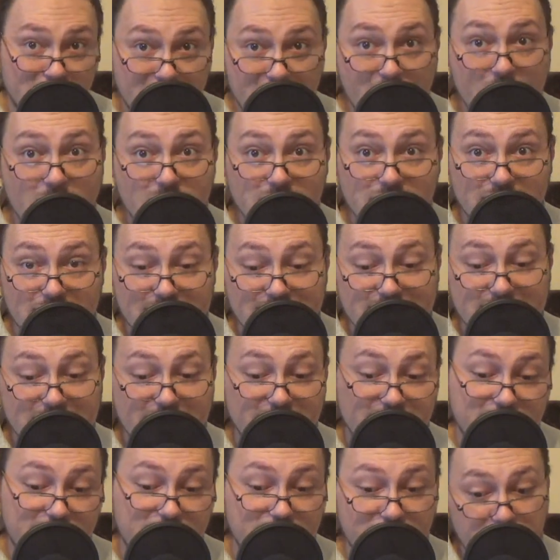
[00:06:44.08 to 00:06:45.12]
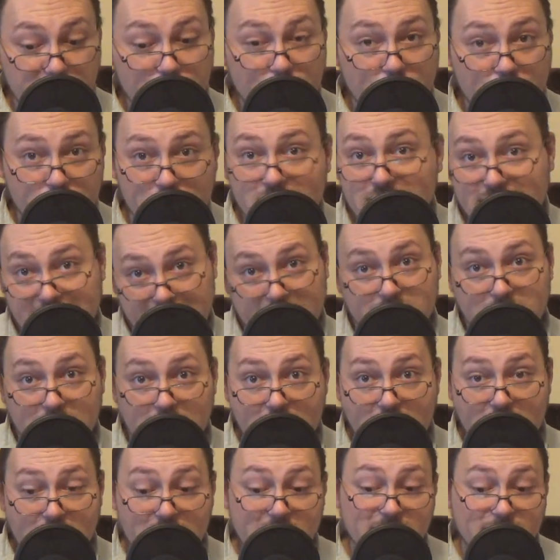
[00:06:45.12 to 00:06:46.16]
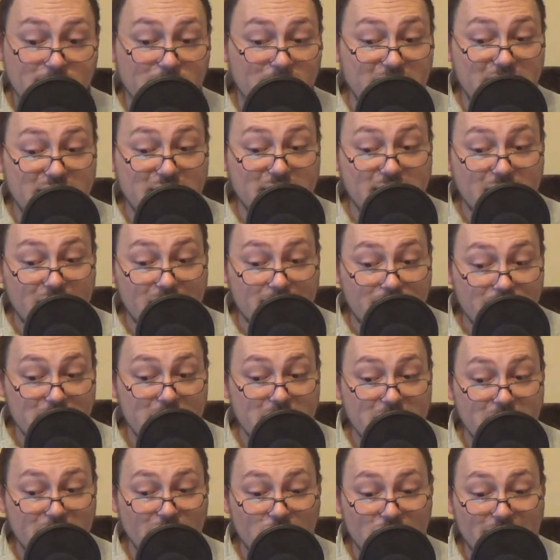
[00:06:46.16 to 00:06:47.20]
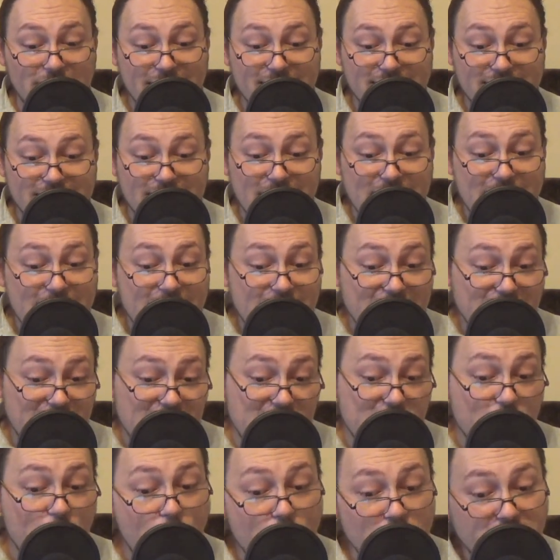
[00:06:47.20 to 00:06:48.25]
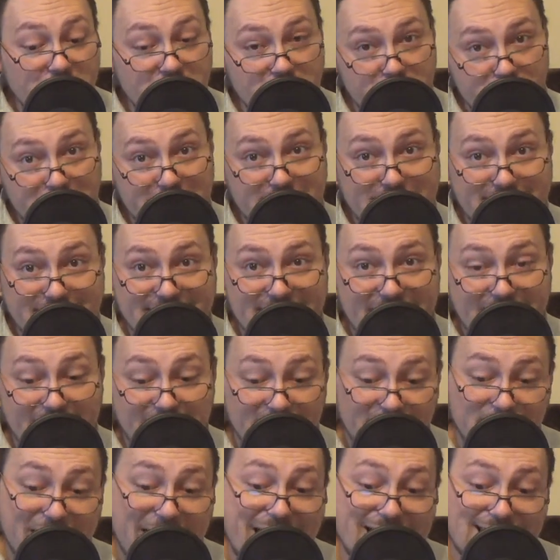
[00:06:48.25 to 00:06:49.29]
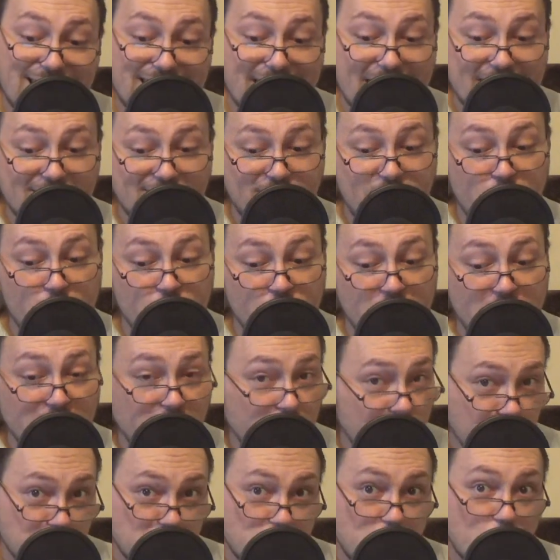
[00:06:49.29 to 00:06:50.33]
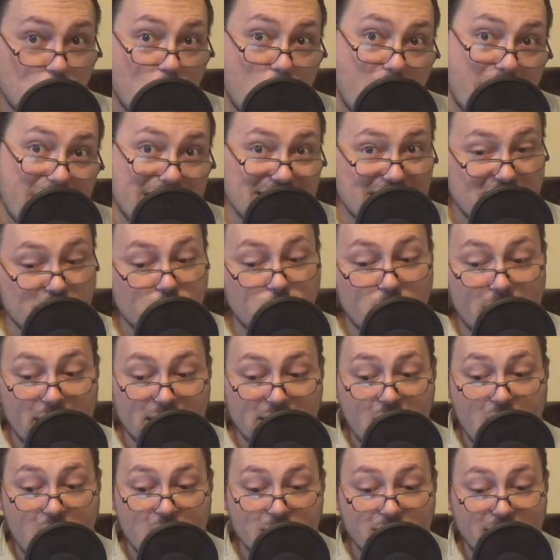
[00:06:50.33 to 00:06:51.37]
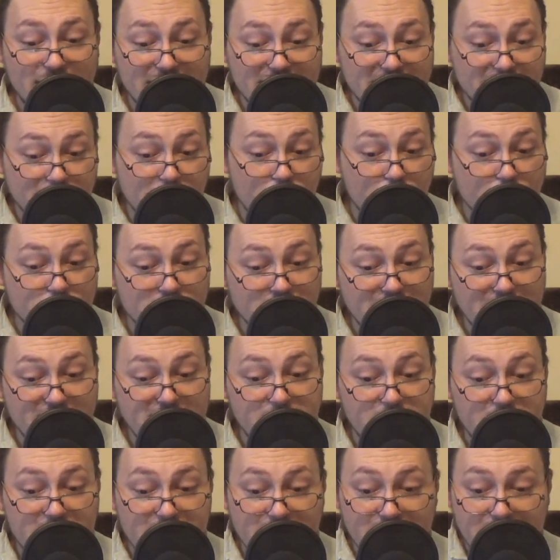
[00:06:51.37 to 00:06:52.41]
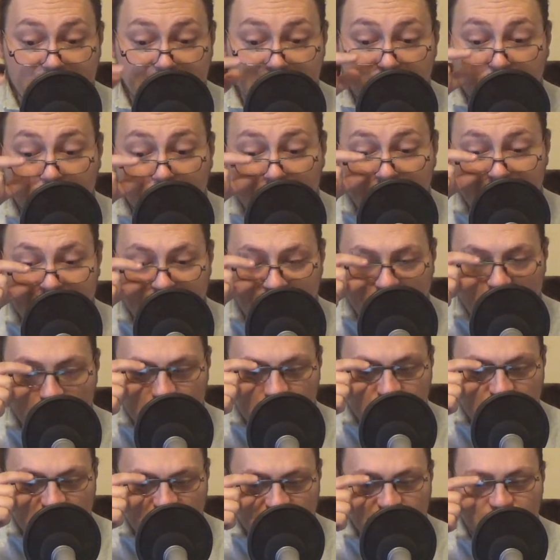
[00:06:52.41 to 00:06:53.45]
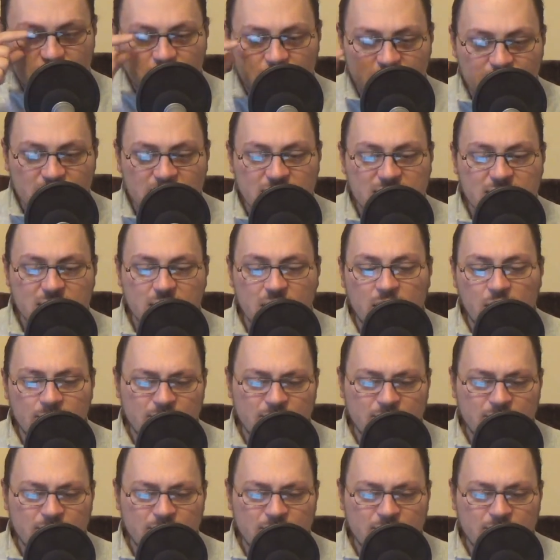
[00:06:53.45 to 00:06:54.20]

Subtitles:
regardless of yours and mine political opinion on this, the order itself at that point was quite harmless, morally speaking. The only objection